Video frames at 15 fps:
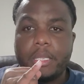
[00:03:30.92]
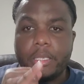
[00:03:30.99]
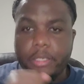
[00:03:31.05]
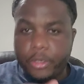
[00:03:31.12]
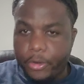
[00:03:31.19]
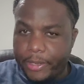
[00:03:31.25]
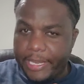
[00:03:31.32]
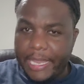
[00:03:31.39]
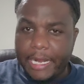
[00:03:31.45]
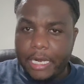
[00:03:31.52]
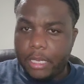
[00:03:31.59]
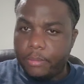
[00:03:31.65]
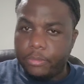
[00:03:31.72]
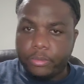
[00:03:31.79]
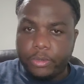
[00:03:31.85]
he had an
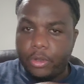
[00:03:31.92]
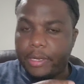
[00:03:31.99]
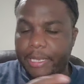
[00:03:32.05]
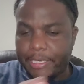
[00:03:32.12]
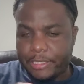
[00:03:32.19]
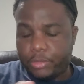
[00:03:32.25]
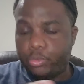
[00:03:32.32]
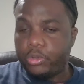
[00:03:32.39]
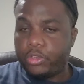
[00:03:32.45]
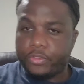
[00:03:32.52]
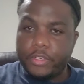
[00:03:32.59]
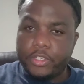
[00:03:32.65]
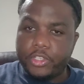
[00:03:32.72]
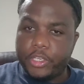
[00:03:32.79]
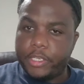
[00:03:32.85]
album called, like I said, Words from
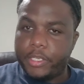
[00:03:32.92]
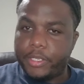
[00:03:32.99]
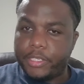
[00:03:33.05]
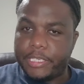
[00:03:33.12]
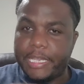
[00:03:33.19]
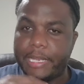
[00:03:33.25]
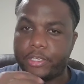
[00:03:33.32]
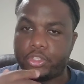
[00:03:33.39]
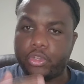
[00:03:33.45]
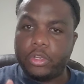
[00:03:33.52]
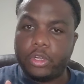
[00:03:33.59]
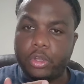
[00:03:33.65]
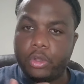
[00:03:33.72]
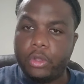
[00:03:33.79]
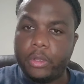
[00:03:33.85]
the Genius. He had a song
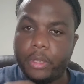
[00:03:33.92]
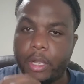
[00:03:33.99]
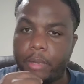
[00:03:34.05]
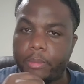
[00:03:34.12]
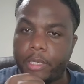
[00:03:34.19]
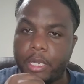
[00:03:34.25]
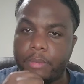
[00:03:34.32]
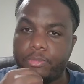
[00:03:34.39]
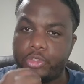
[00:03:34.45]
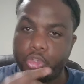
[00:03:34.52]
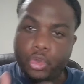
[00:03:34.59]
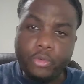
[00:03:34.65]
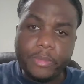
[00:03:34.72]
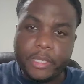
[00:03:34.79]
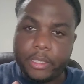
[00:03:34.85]
called Come
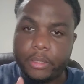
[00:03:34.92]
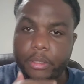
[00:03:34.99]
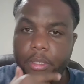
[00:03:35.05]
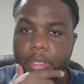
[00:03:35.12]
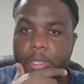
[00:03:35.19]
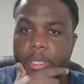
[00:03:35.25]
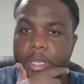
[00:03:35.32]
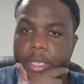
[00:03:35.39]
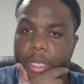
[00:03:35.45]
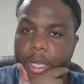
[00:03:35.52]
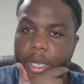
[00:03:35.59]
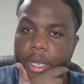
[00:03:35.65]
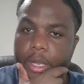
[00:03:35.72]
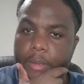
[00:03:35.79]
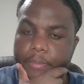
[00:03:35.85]
Do Me.
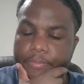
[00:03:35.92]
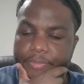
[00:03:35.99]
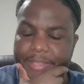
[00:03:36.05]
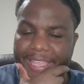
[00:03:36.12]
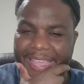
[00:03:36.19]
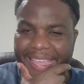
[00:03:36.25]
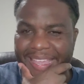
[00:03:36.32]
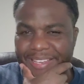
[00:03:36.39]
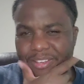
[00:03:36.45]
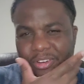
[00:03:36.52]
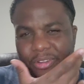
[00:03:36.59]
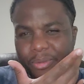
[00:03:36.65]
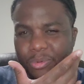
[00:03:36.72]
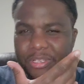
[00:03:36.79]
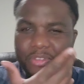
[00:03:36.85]
And it
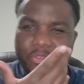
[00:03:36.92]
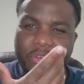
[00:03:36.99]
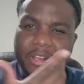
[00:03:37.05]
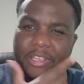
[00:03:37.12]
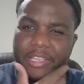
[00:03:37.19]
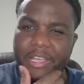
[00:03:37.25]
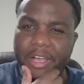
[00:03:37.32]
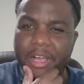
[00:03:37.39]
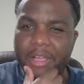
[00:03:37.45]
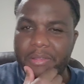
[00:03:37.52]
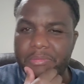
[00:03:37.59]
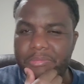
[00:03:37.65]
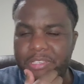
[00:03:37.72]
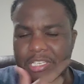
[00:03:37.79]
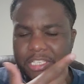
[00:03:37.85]
wasn't
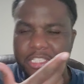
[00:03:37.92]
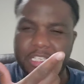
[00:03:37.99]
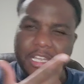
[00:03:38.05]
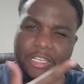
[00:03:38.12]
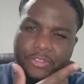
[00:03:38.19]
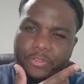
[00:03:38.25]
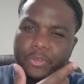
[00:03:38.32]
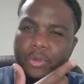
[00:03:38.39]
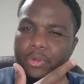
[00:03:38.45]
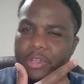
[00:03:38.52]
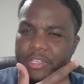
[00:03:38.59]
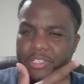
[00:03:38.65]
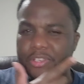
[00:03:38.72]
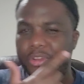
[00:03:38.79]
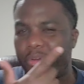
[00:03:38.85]
really successful
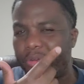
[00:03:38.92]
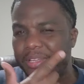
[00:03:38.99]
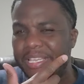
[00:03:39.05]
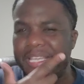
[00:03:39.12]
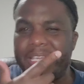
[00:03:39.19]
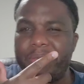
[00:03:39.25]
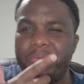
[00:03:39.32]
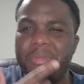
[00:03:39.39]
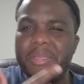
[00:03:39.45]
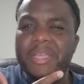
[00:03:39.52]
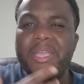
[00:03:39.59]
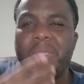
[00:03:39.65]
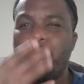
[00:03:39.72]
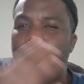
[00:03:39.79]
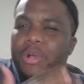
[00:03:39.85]
because he
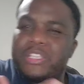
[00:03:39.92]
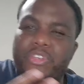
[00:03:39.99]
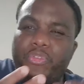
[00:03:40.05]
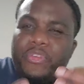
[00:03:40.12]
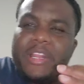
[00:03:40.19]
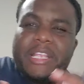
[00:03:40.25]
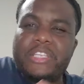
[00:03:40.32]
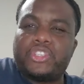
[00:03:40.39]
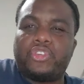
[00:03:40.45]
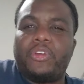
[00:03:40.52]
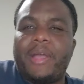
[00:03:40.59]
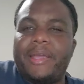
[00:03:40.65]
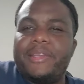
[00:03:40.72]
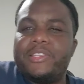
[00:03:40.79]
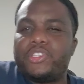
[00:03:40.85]
wasn't really
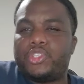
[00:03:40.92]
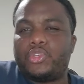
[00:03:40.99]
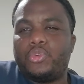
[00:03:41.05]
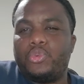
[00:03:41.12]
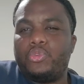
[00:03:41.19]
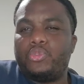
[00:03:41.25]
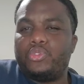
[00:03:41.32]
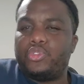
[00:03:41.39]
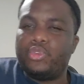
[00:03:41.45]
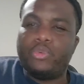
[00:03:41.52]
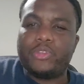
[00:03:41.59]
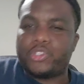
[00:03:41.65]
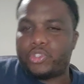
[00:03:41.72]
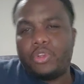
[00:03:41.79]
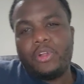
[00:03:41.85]
trying to do a
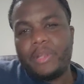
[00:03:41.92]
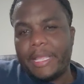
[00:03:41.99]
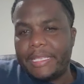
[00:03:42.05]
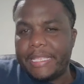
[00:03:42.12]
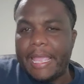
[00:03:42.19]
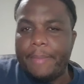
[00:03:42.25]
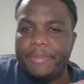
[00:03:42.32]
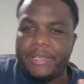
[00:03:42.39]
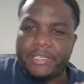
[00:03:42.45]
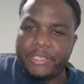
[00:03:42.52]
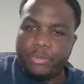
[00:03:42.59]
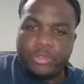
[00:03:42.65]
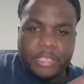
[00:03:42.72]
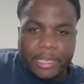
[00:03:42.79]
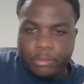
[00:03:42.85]
song like that because he
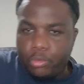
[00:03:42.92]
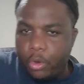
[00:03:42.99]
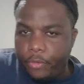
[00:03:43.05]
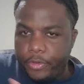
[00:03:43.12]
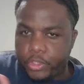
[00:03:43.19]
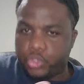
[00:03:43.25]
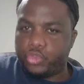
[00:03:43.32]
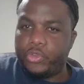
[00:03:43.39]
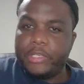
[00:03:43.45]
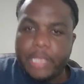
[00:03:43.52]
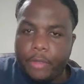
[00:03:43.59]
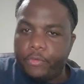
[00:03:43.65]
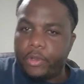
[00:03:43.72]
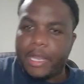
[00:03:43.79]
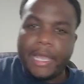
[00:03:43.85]
was like more of a street
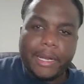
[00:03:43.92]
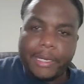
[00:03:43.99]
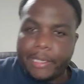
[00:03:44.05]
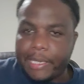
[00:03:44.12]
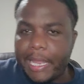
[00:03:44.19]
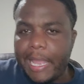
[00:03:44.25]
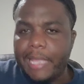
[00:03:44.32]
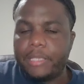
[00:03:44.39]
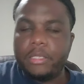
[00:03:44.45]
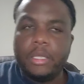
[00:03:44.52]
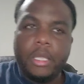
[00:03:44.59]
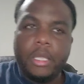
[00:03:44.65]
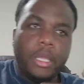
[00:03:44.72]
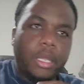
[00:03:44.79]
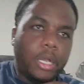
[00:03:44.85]
level kind of cat.
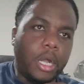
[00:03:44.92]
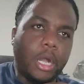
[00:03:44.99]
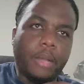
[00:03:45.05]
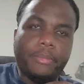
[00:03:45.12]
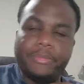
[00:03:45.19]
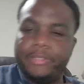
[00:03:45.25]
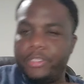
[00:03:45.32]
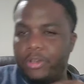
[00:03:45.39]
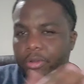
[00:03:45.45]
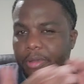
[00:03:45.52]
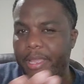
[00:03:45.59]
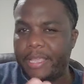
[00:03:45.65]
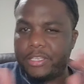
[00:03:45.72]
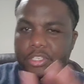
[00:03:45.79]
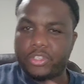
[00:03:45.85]

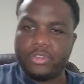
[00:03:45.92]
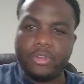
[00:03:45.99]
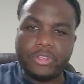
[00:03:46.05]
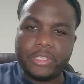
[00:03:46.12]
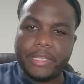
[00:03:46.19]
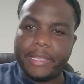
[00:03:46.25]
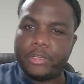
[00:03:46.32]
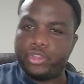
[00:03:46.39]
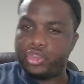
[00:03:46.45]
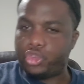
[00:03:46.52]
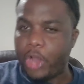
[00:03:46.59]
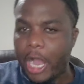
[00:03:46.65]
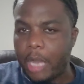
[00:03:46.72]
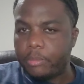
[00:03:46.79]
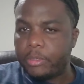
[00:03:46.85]
Hence songs like
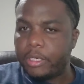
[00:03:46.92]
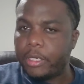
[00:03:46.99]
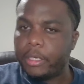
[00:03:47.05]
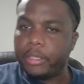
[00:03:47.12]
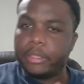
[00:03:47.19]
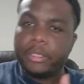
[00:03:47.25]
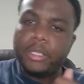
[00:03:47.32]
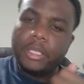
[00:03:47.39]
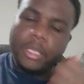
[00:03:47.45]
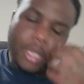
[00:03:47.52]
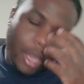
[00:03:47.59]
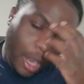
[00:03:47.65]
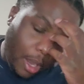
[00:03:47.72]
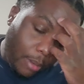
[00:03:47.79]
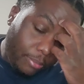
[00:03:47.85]
Drama,
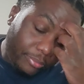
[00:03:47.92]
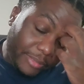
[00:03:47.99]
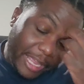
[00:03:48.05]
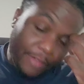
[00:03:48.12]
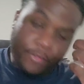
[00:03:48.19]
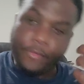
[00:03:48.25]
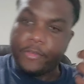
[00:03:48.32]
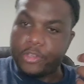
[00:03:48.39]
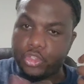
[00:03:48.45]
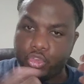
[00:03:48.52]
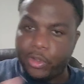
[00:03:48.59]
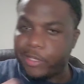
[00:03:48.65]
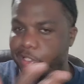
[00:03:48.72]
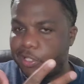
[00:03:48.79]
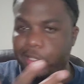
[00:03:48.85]
Life of a
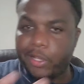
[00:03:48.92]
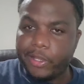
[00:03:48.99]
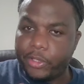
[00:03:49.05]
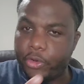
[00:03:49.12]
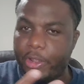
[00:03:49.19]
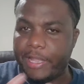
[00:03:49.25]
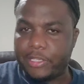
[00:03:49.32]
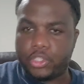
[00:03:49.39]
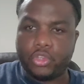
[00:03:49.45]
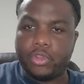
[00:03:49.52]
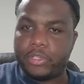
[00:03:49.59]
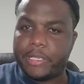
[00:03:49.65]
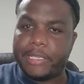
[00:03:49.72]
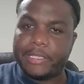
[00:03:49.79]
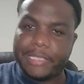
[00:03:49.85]
Drug Dealer, had
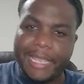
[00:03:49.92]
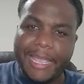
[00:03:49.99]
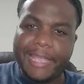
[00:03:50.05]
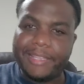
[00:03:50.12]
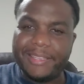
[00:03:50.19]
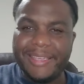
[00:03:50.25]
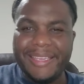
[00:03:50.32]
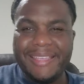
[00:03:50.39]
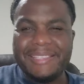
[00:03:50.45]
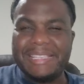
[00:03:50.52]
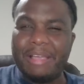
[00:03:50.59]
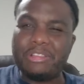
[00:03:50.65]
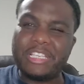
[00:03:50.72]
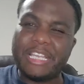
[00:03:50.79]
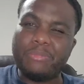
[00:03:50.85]
songs like that.
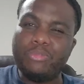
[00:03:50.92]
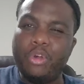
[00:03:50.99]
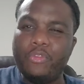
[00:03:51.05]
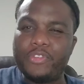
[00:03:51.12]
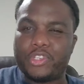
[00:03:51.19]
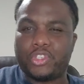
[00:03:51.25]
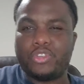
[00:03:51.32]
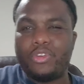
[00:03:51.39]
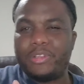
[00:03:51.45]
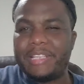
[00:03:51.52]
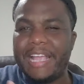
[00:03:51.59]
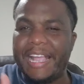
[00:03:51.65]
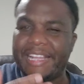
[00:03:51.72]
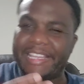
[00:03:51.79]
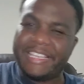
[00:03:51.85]
That was like more of a song
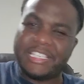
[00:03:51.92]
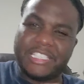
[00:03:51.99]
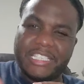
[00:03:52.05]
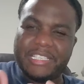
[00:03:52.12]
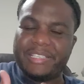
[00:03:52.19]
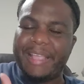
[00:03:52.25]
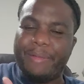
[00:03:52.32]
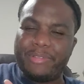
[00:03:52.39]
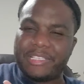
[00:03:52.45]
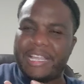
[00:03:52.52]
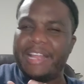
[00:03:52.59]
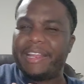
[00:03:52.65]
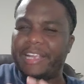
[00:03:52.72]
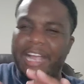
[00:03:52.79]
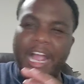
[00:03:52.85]
that I guess that was
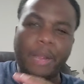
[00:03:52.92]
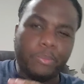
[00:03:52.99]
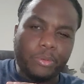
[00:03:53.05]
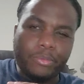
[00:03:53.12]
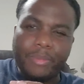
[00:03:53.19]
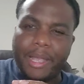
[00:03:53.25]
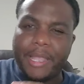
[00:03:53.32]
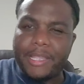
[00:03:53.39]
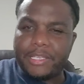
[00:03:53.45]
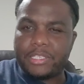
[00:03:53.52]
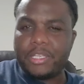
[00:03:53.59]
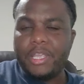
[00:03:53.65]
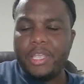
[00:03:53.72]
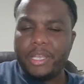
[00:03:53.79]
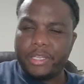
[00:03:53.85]
kind of
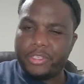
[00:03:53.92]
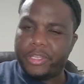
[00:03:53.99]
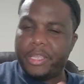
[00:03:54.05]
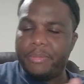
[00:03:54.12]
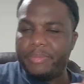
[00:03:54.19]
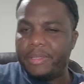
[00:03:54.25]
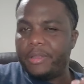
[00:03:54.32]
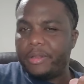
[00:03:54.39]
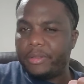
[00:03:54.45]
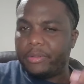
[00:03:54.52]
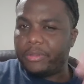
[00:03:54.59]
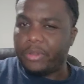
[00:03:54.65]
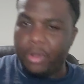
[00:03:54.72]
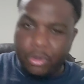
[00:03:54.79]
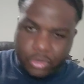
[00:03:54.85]
compromised because him being a
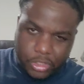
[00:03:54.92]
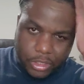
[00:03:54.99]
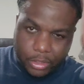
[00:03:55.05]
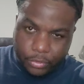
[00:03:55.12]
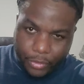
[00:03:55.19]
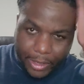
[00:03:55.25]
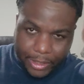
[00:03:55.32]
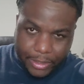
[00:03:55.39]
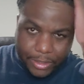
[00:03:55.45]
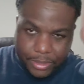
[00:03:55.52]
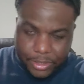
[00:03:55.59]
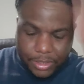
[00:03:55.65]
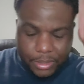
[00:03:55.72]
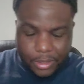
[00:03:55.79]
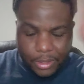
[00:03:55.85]
Coachella
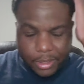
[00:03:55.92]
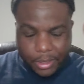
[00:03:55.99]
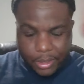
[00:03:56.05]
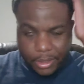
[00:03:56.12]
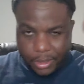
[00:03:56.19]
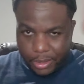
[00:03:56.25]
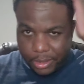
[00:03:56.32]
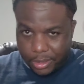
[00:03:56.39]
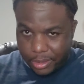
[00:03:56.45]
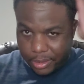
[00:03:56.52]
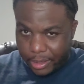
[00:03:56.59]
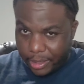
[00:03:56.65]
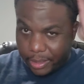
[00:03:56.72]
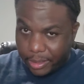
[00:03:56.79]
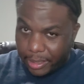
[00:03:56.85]
Records,
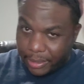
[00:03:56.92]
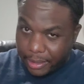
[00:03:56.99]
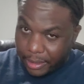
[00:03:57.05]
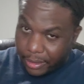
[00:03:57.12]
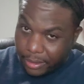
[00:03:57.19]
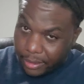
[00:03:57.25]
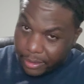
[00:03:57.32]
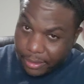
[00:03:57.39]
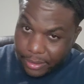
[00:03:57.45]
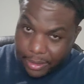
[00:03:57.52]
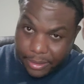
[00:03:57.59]
yeah, he got the